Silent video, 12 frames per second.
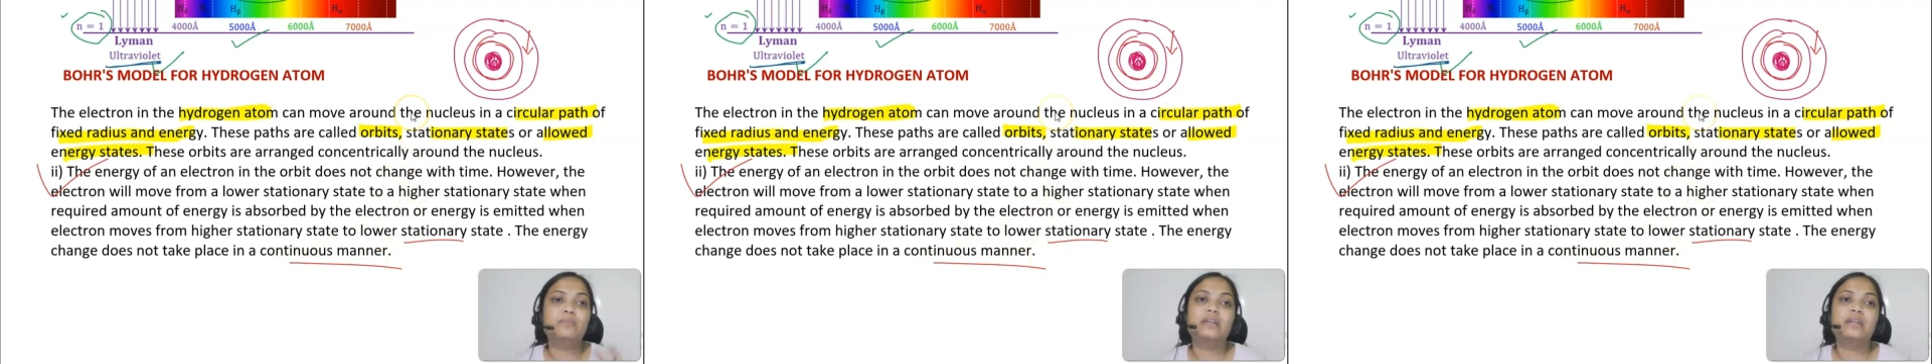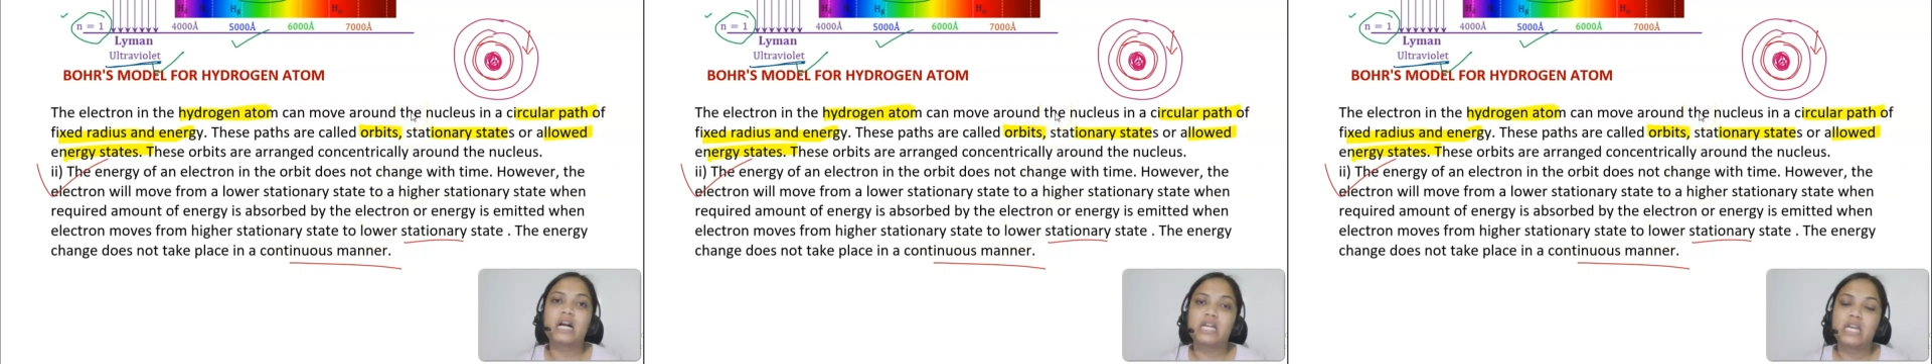
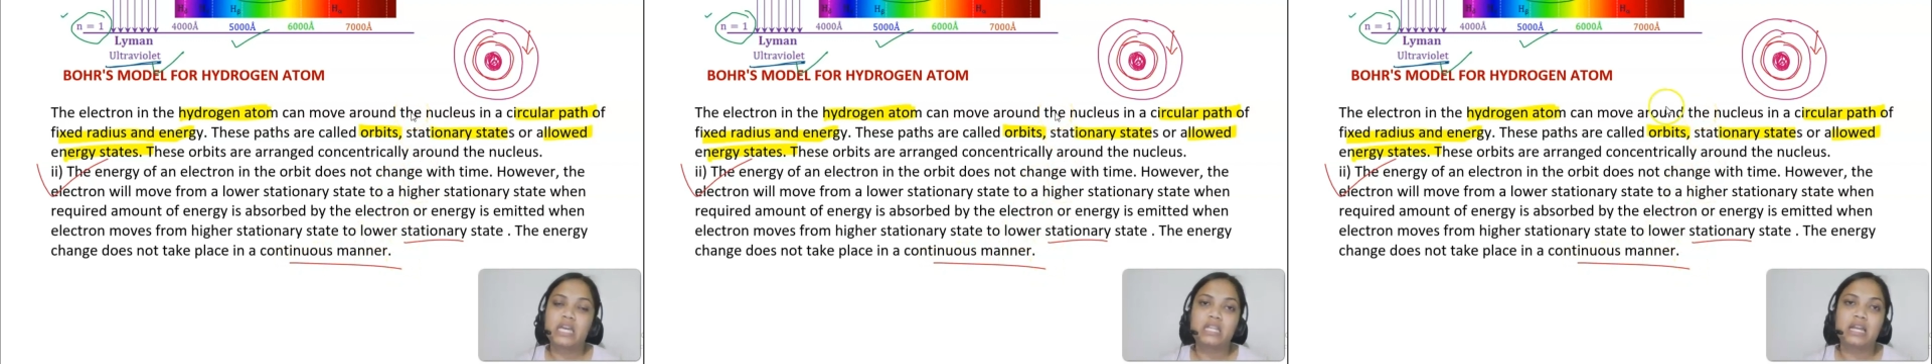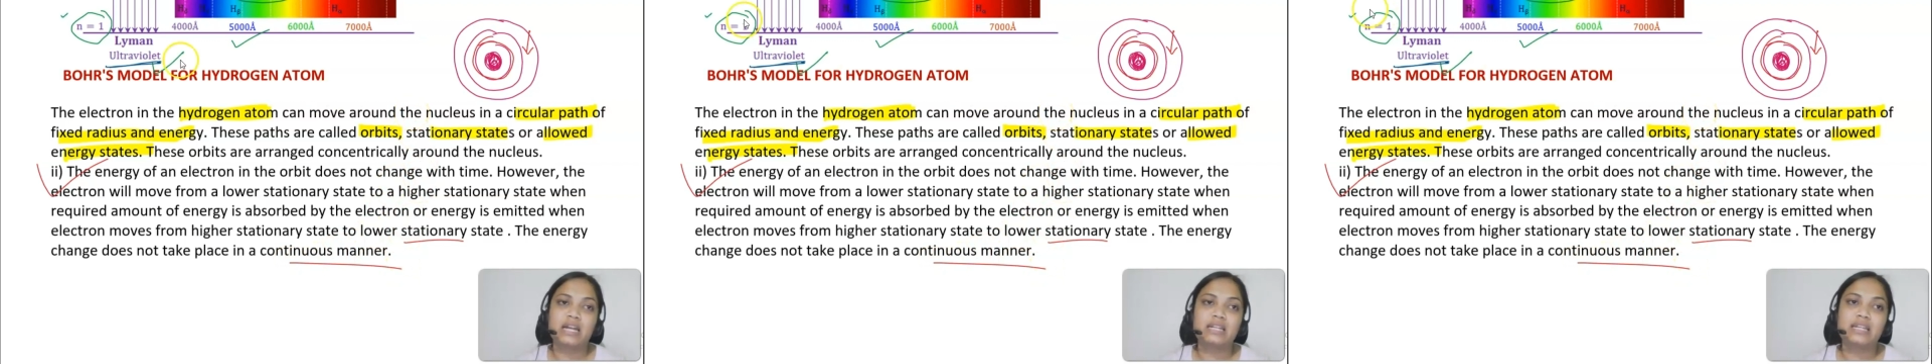but again
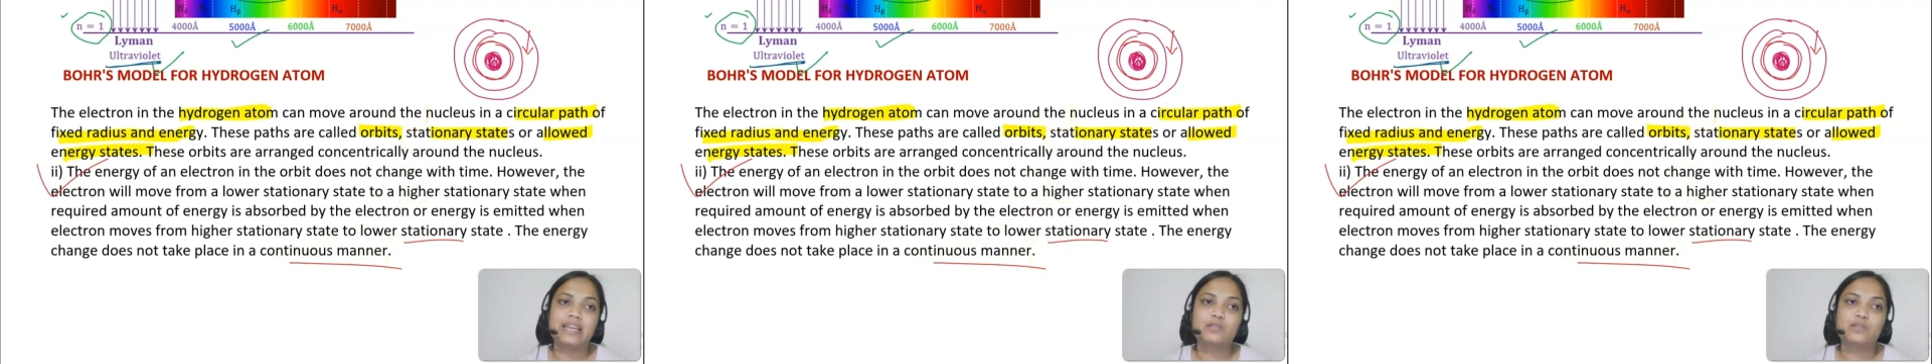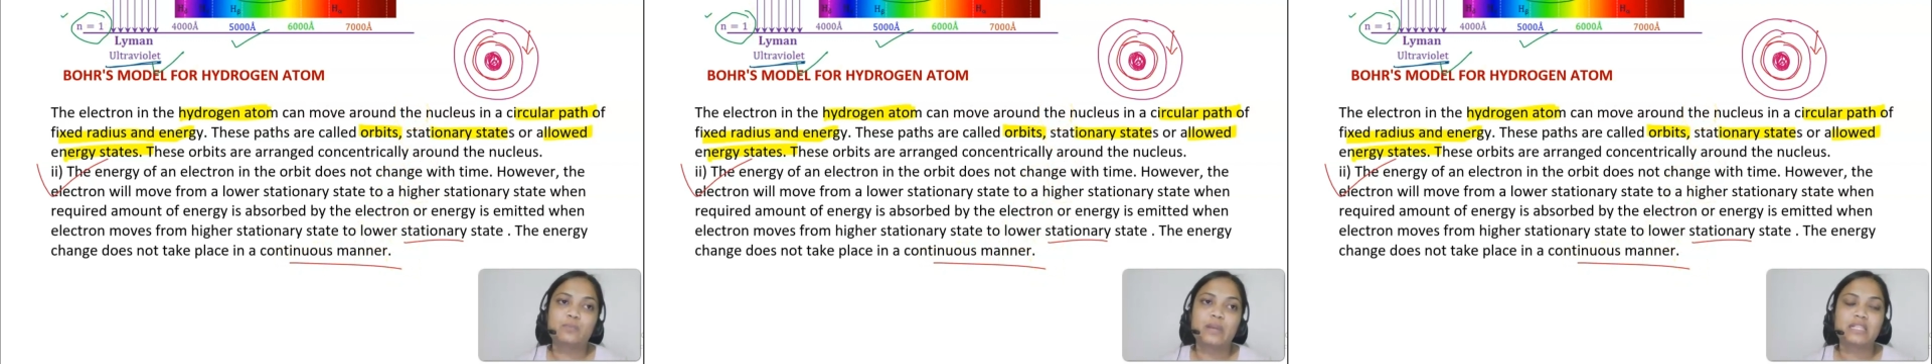that
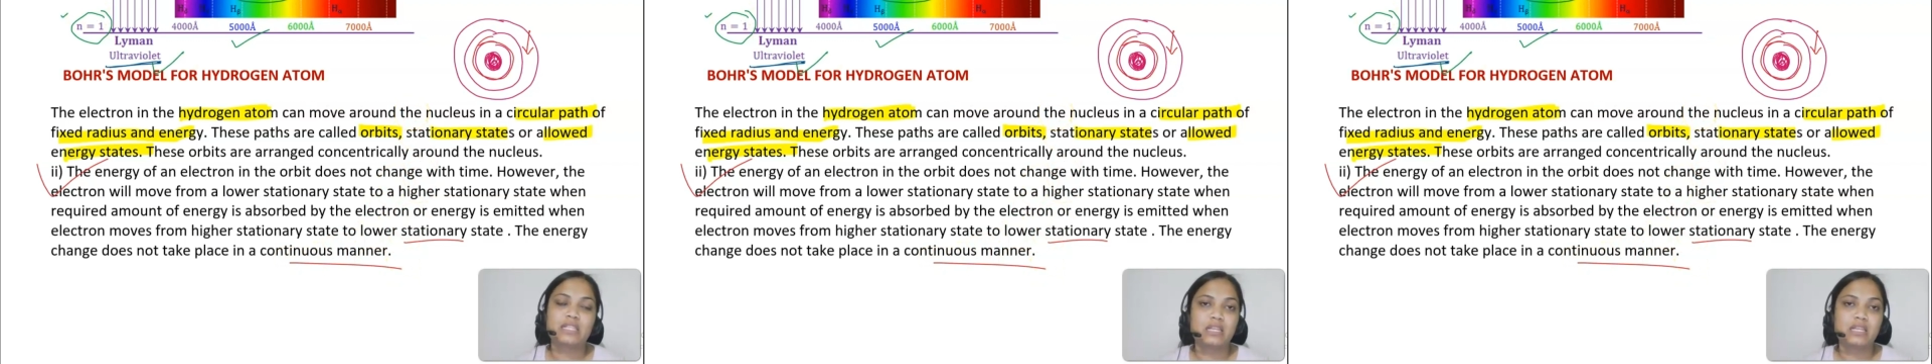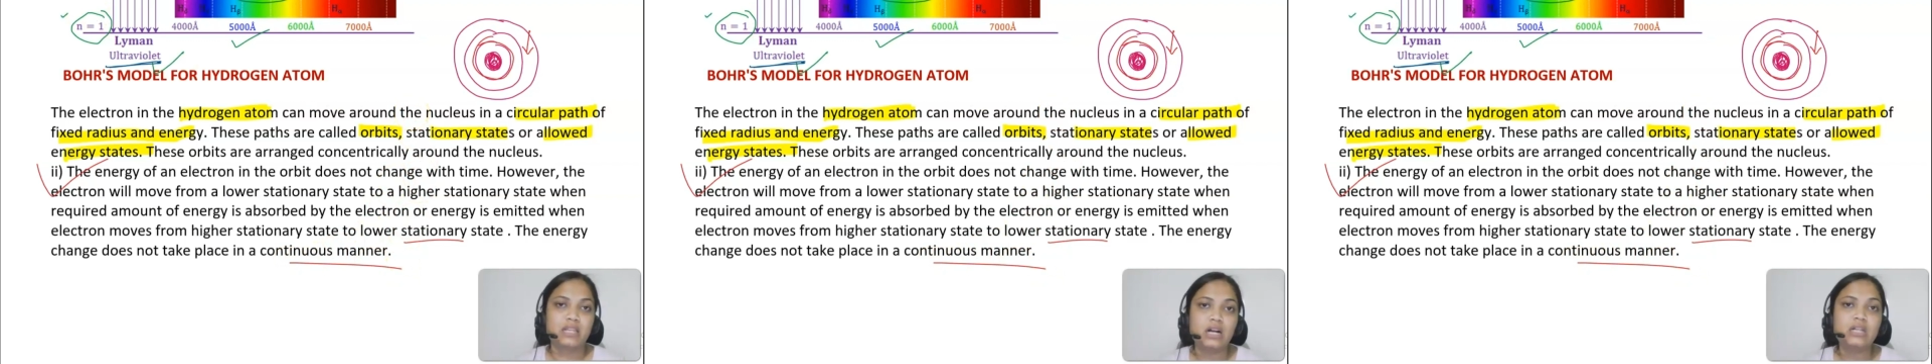takes place
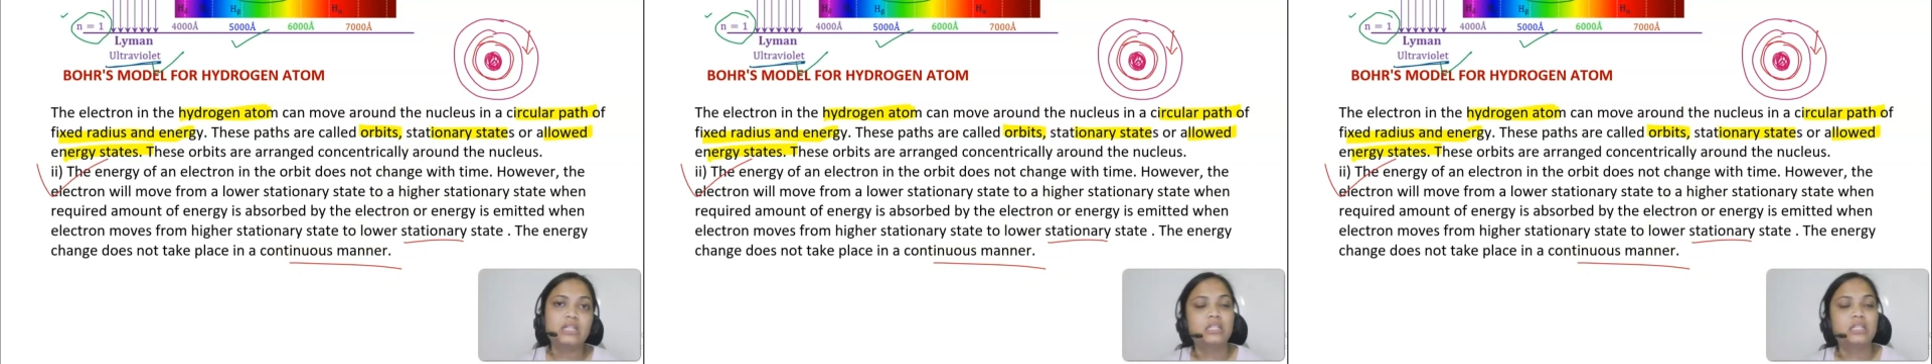in a